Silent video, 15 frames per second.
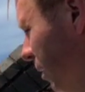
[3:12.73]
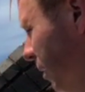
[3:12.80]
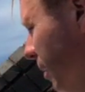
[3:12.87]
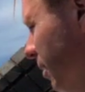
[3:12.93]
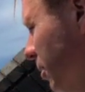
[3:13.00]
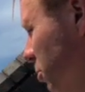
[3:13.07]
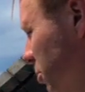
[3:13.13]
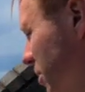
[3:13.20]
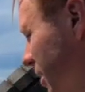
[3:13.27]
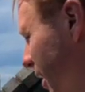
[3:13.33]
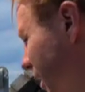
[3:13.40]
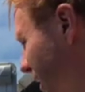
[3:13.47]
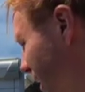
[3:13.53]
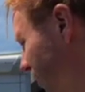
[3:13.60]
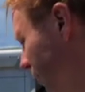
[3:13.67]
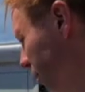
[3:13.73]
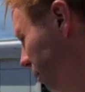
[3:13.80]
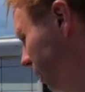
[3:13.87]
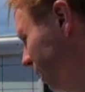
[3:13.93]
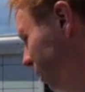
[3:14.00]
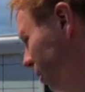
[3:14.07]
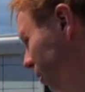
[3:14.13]
Now this one's getting even
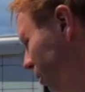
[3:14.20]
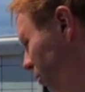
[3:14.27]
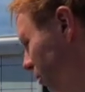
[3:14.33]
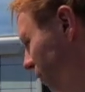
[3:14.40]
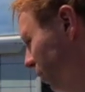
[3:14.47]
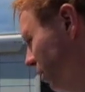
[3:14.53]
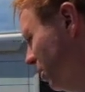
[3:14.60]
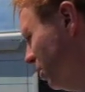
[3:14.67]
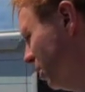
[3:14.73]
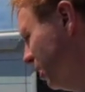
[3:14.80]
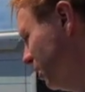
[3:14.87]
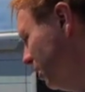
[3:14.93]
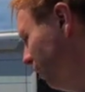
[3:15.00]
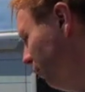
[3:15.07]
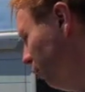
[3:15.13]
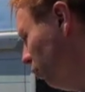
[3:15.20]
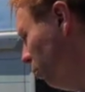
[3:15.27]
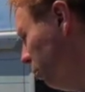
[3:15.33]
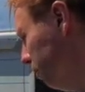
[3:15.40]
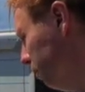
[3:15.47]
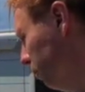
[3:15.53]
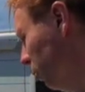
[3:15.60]
bigger. We've got
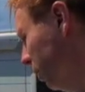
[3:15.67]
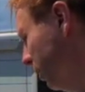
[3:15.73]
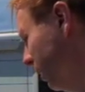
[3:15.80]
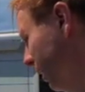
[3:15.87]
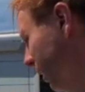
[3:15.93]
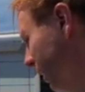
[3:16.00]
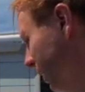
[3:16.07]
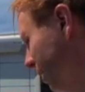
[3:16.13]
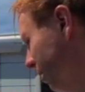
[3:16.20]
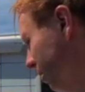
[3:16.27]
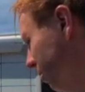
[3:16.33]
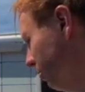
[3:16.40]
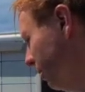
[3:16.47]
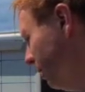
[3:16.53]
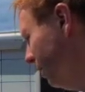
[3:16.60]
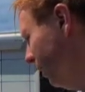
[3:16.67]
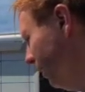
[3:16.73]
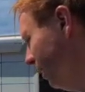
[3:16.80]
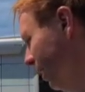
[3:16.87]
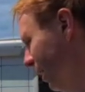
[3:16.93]
64.839,